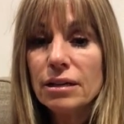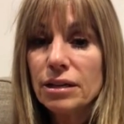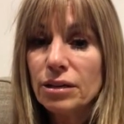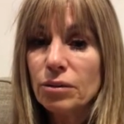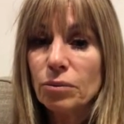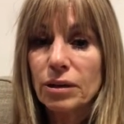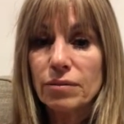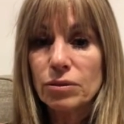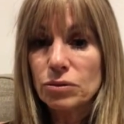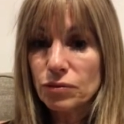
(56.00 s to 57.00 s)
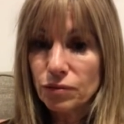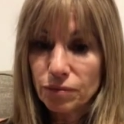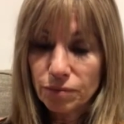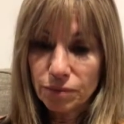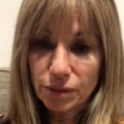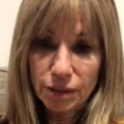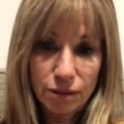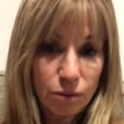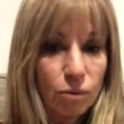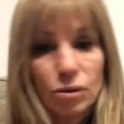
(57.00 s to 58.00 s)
you know, one of those you know,